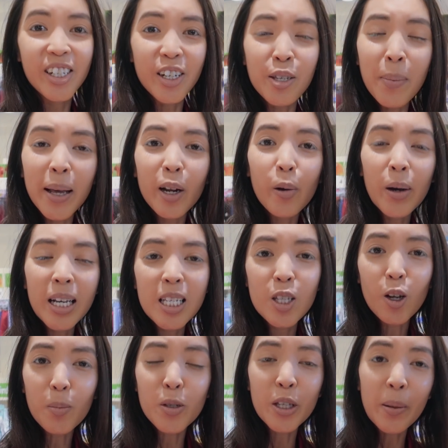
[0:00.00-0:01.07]
Just made a quick
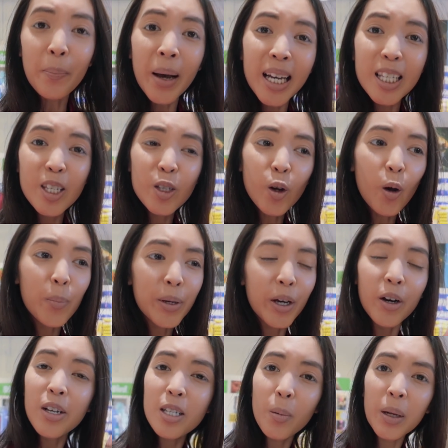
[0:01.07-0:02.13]
stop to the pet store
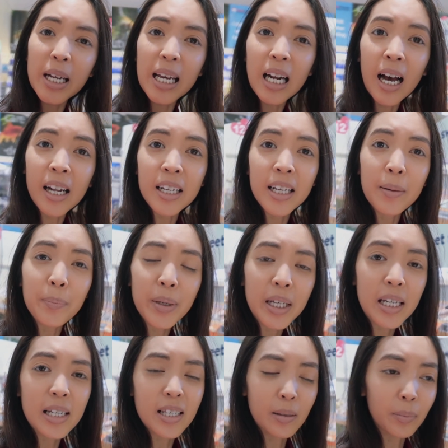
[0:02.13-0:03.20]
because I want to get Honey and
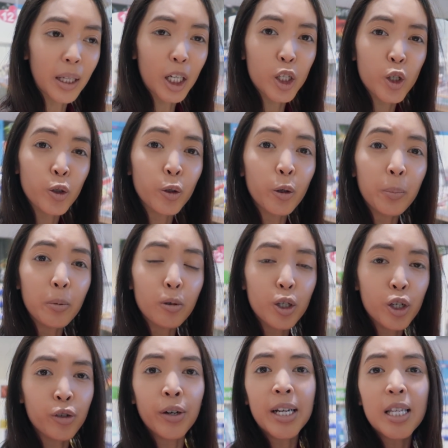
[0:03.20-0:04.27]
Biggie some like chewable
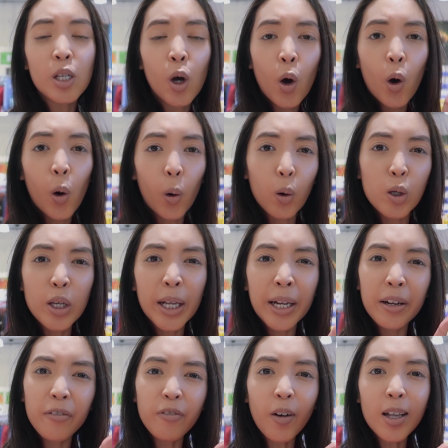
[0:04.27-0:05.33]
treats also, I
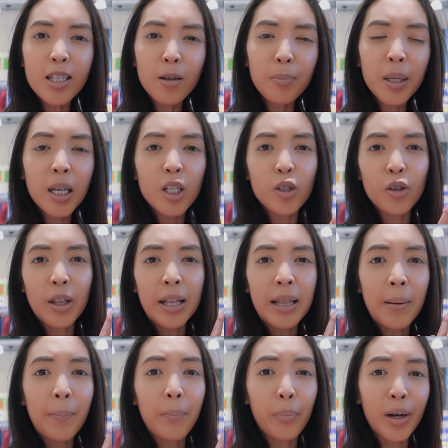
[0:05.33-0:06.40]
need to find something so that
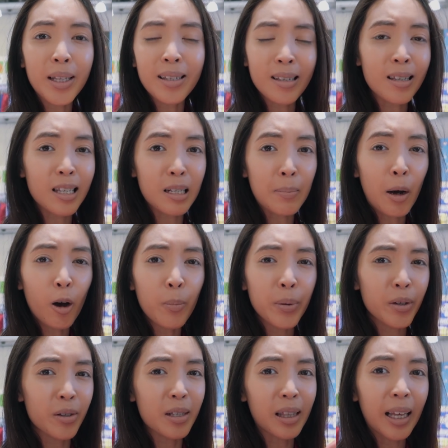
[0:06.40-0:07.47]
their breath doesn't smell
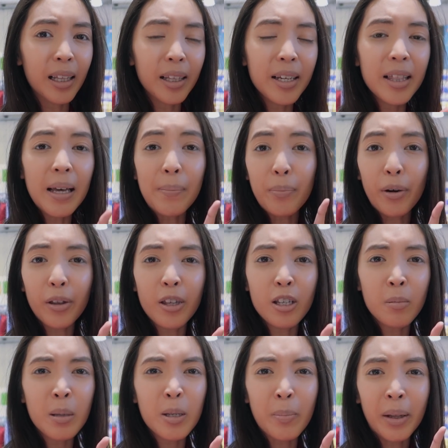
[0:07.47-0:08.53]
because lately their breath
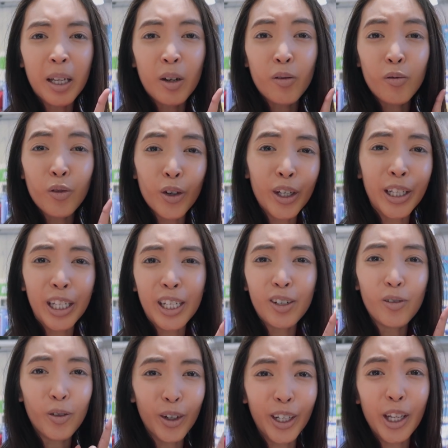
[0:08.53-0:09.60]
has been smelling really,
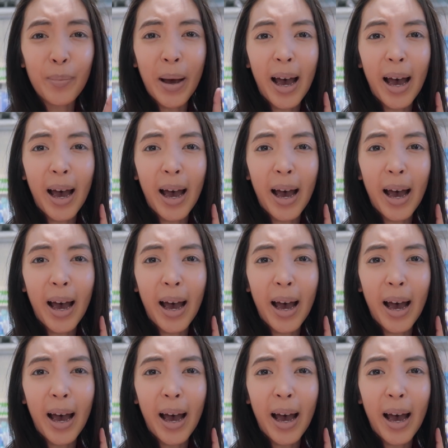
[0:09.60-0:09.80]
really